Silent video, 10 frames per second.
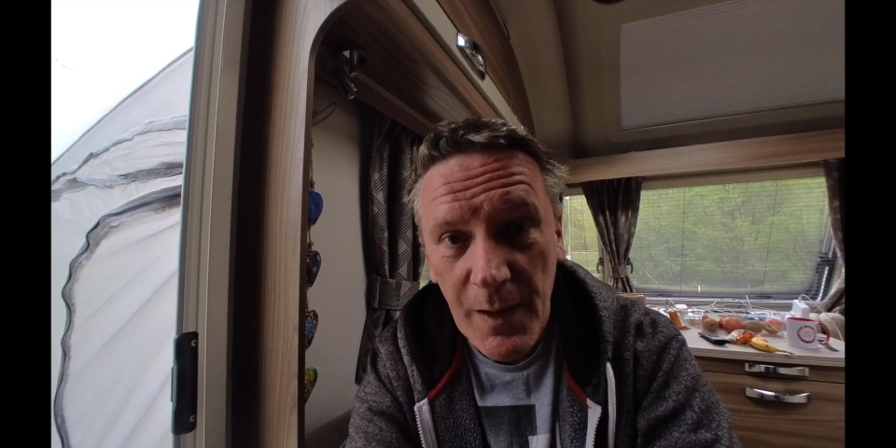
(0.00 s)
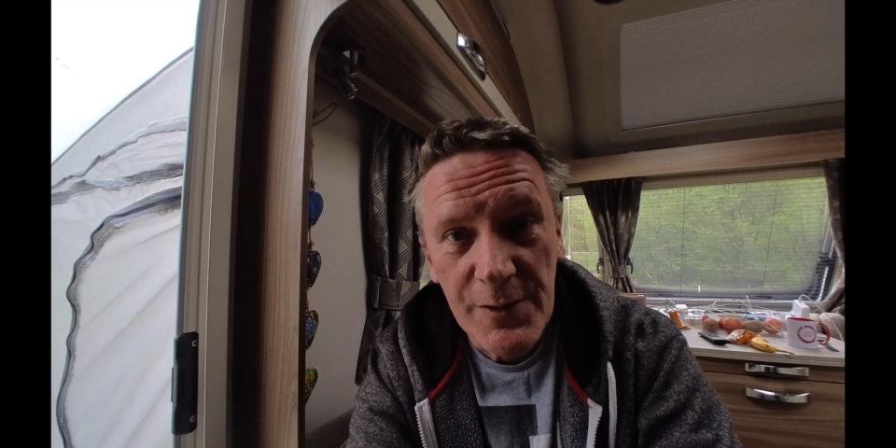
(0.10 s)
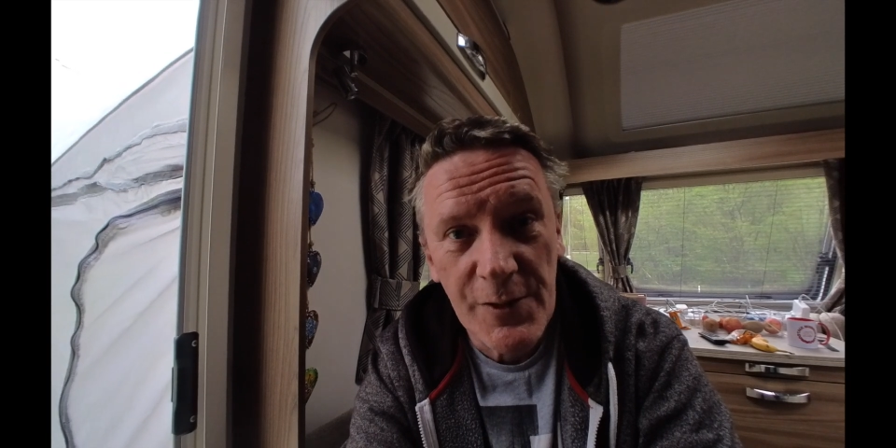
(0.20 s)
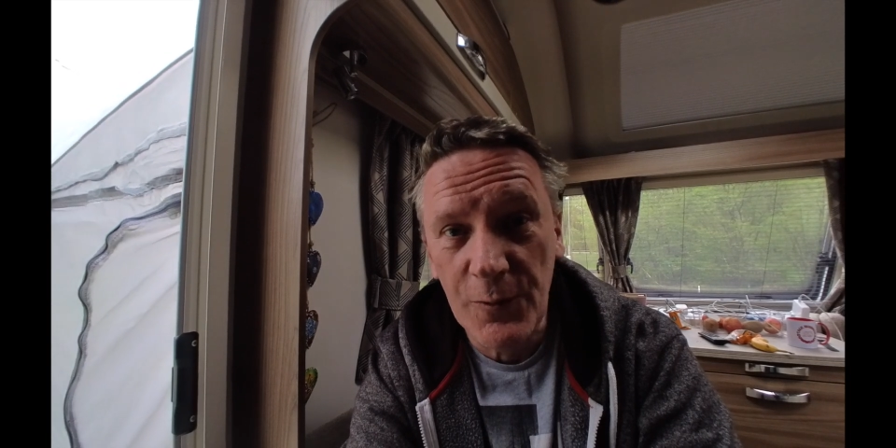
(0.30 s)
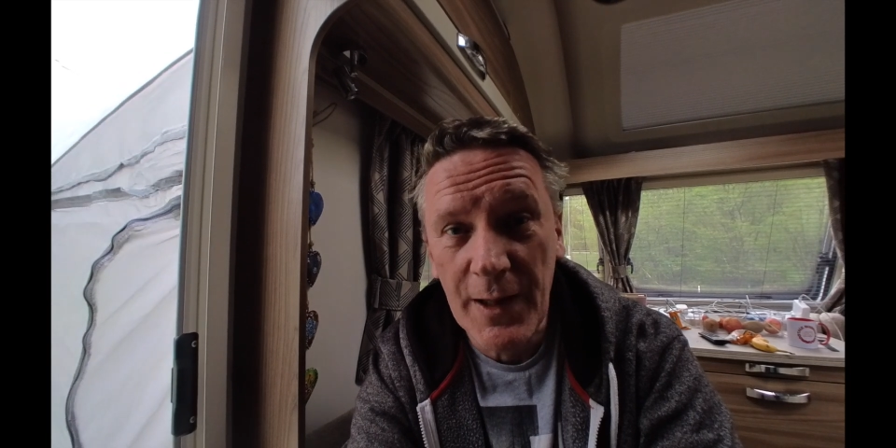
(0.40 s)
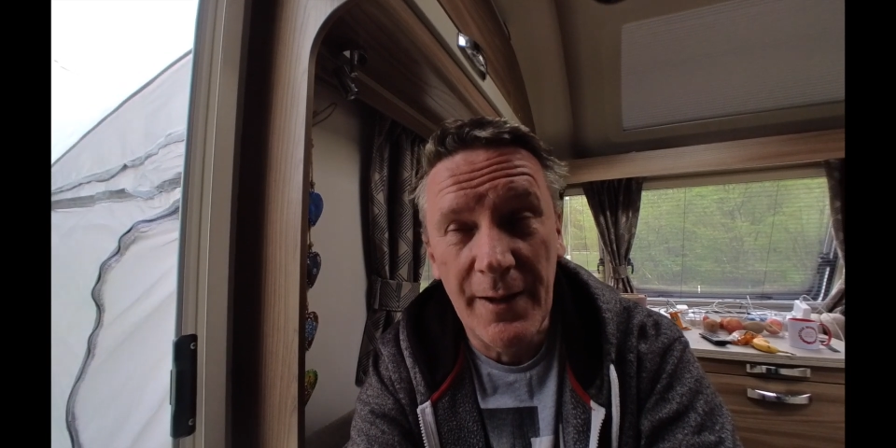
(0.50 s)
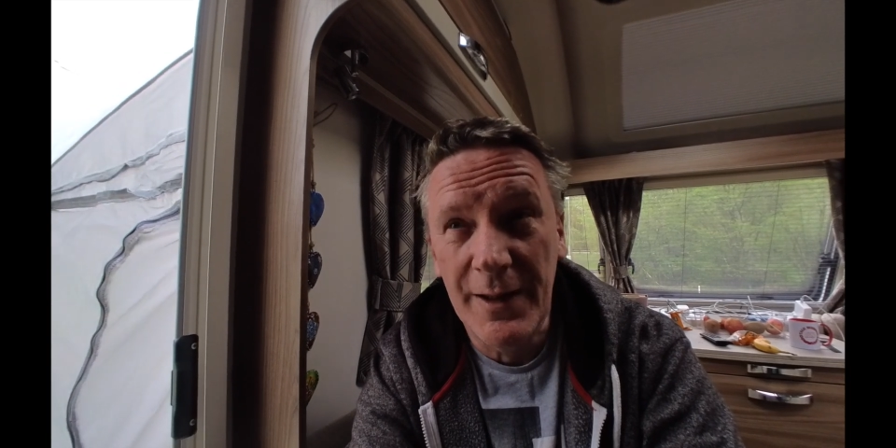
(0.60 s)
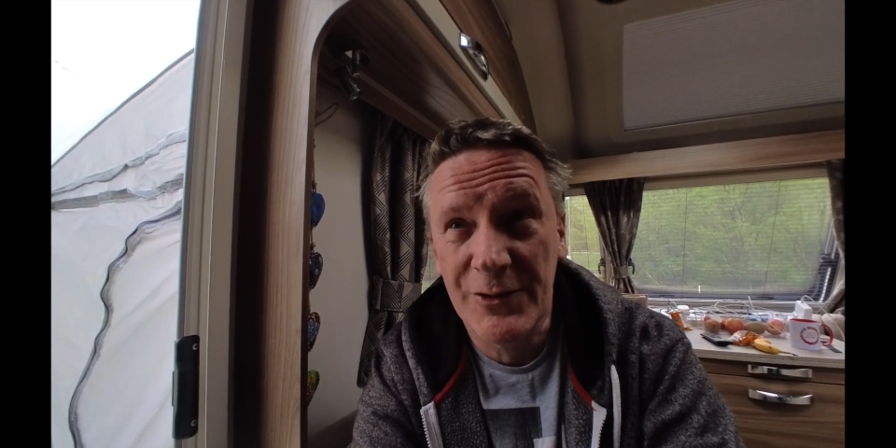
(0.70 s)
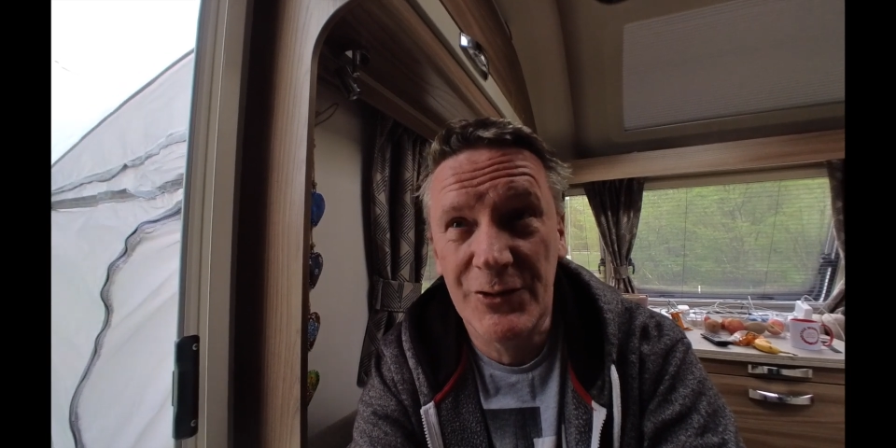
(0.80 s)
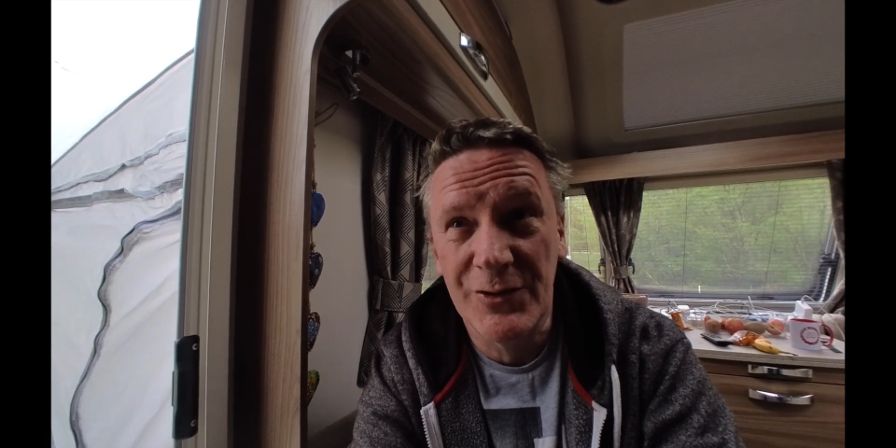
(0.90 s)
So
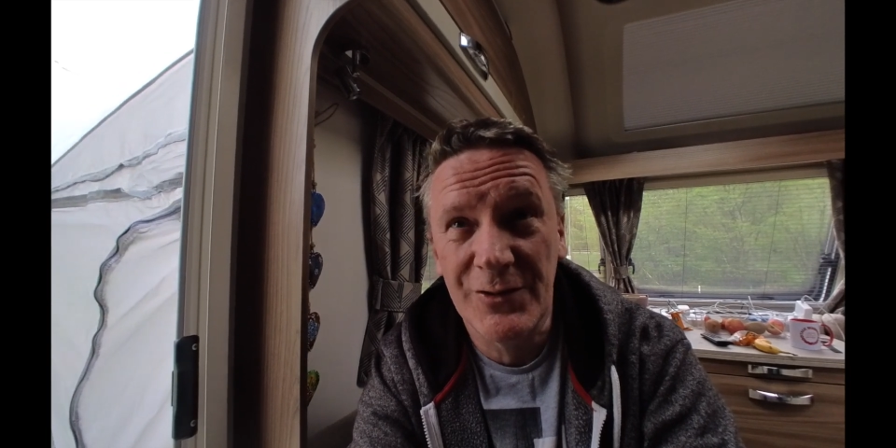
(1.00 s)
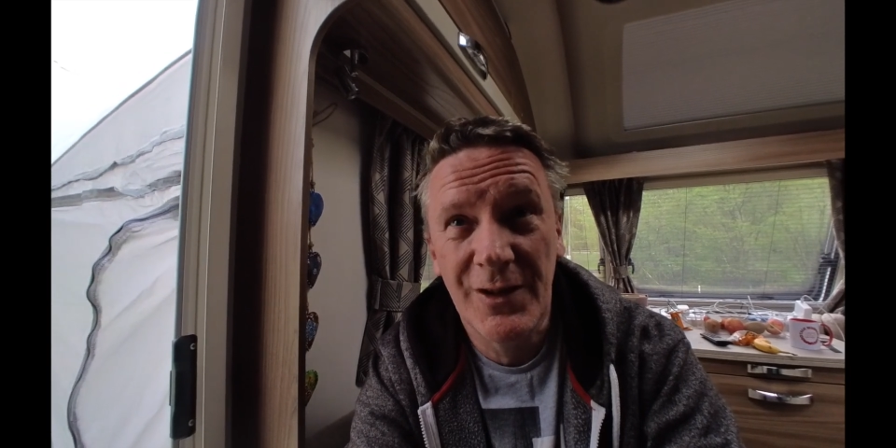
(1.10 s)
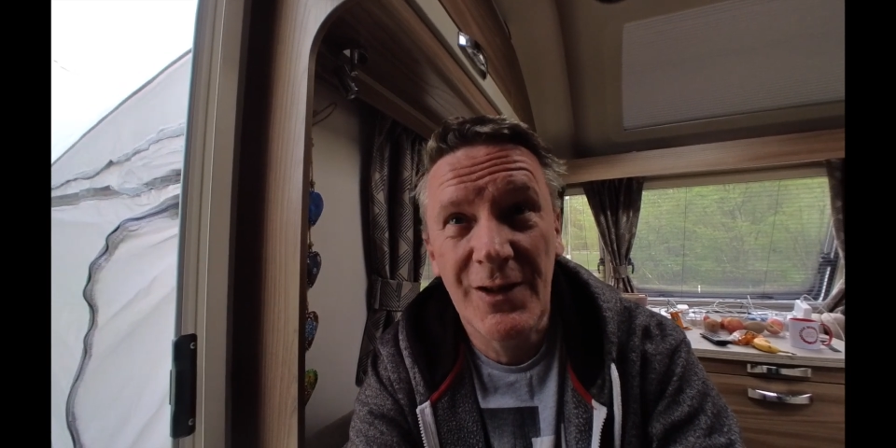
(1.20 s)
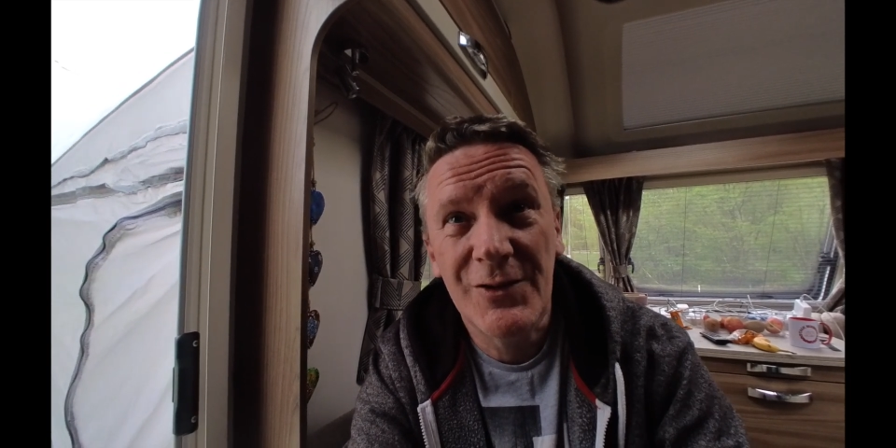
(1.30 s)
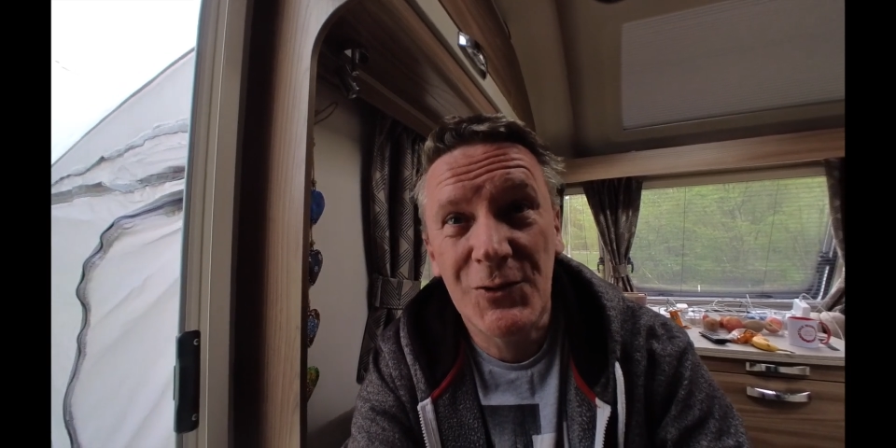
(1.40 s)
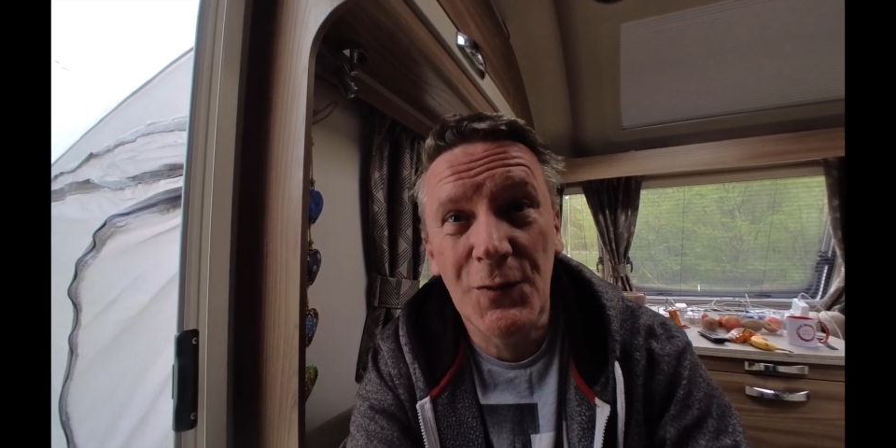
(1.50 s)
that's just, so